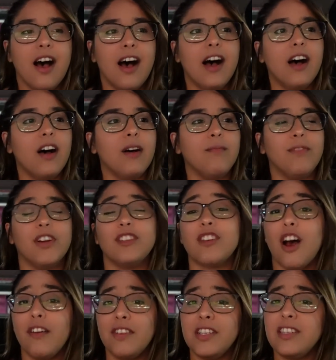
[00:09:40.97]
There's
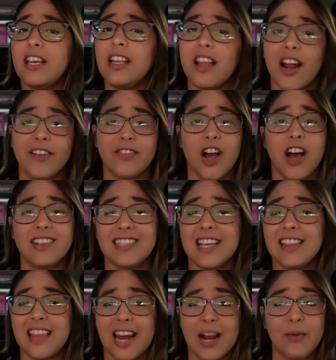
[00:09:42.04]
obviously a lot of
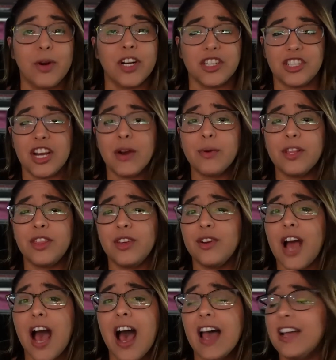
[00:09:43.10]
content that I want to share with you
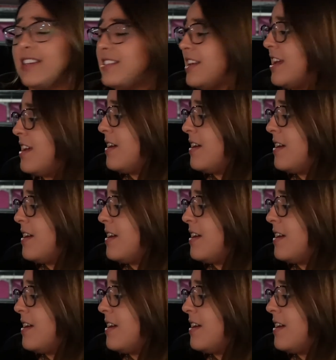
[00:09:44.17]
guys.